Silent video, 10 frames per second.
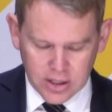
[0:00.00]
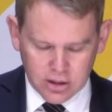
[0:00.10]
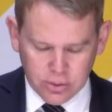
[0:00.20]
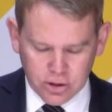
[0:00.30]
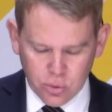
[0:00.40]

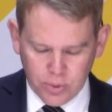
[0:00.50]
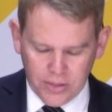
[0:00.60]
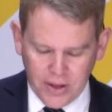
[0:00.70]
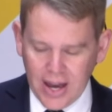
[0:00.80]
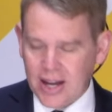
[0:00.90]
to ensure
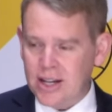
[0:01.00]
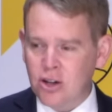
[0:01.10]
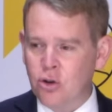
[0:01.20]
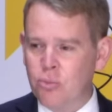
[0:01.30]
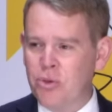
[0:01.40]
that they are
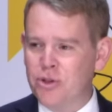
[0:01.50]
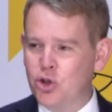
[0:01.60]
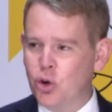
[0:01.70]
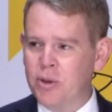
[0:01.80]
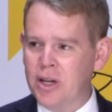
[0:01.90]
getting on with the
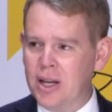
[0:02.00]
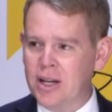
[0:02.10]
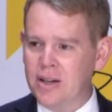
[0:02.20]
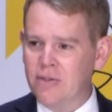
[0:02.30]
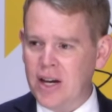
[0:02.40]
job and
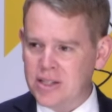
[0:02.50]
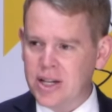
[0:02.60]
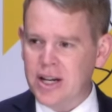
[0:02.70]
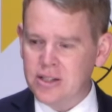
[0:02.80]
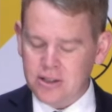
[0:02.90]
getting
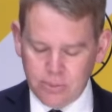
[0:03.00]
vaccinated